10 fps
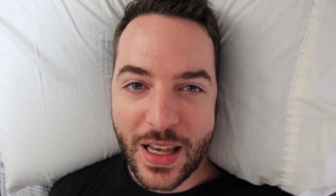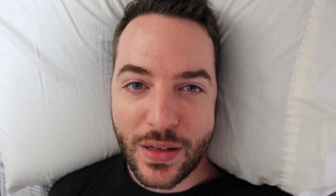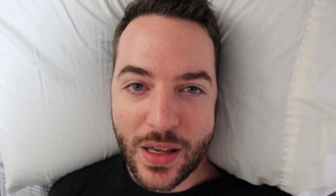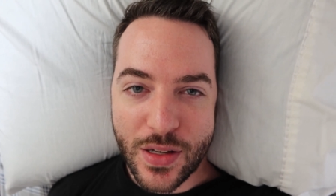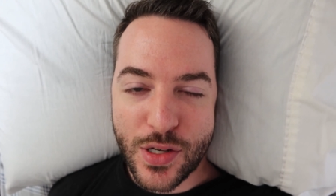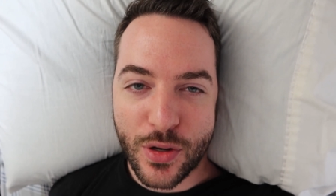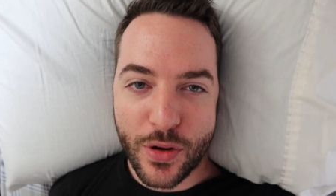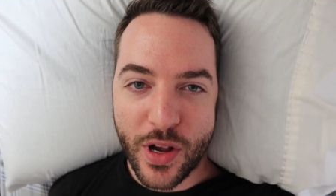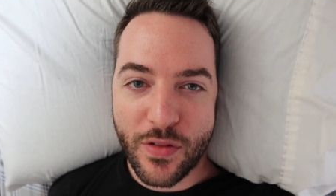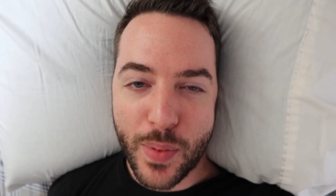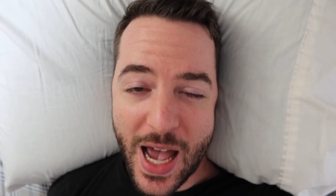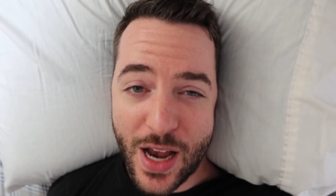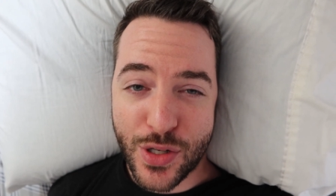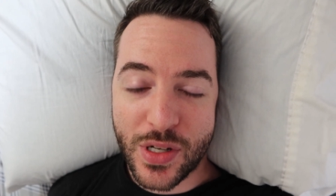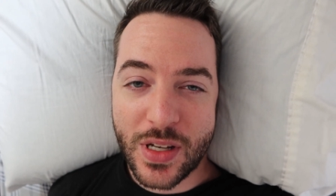and get to your creative
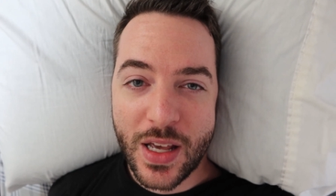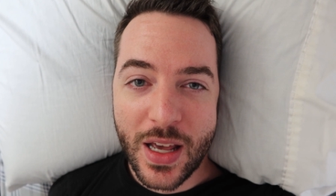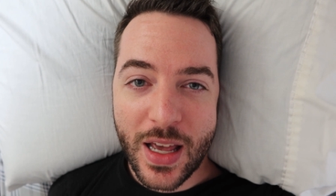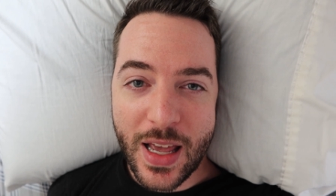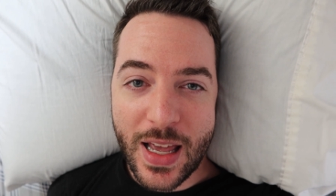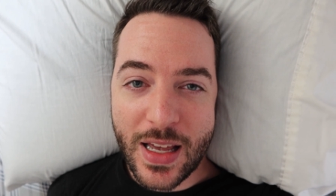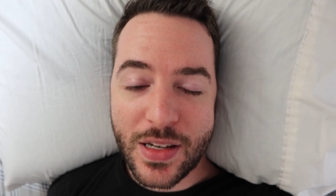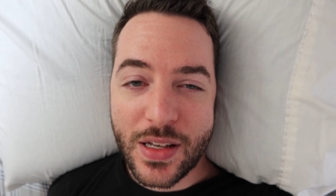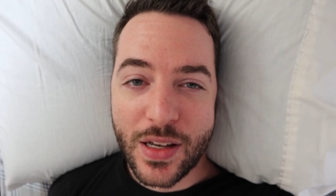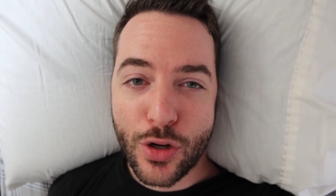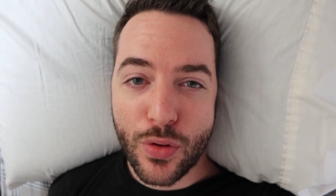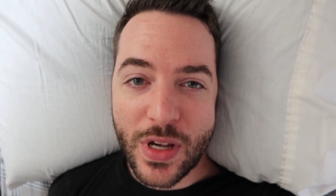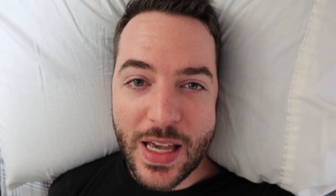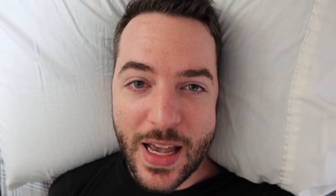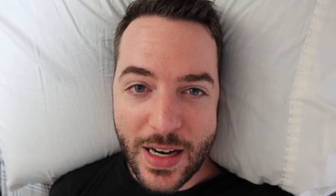passion and
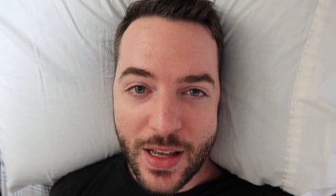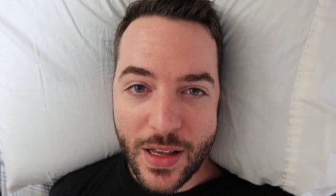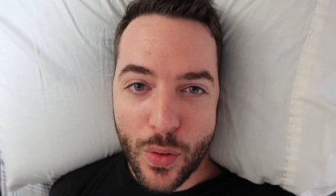create